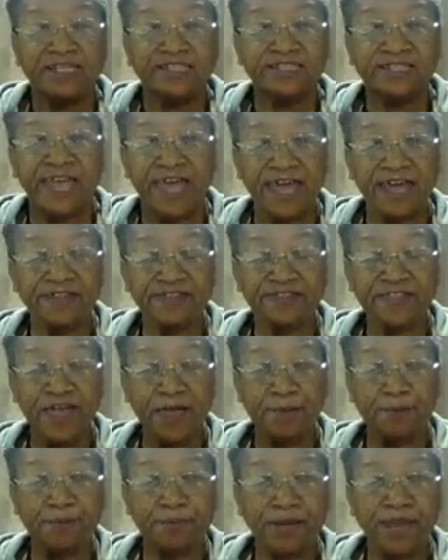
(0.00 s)
take
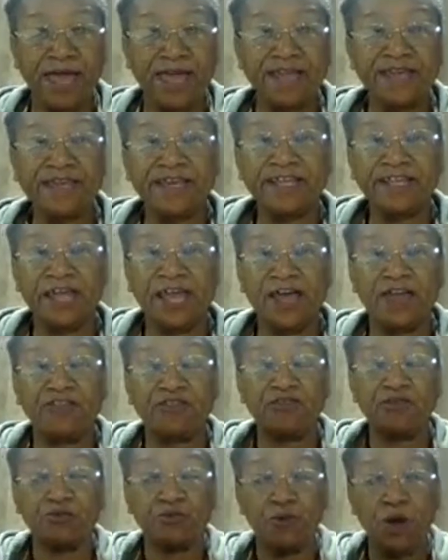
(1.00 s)
that blanket
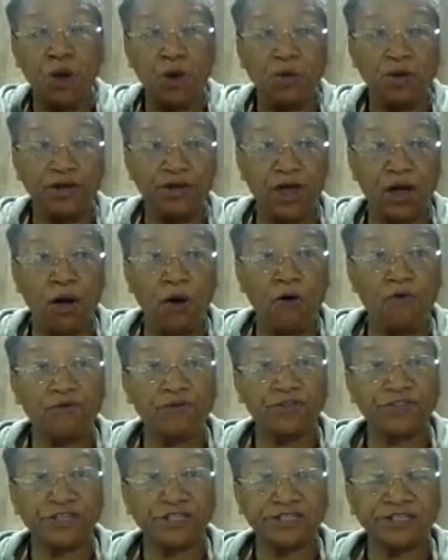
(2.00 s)
and throw it
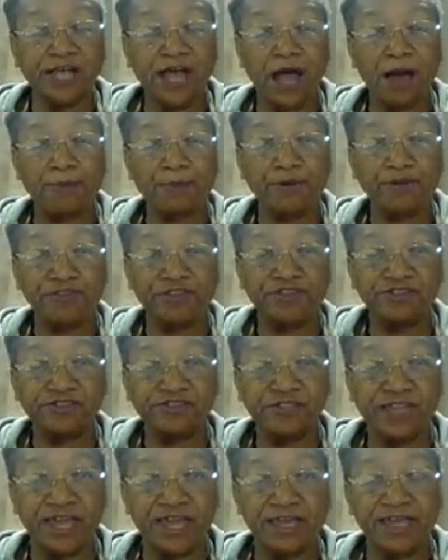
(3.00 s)
over the top of the
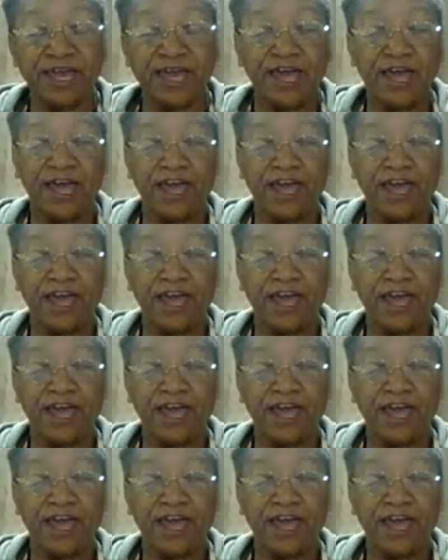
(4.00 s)
snake,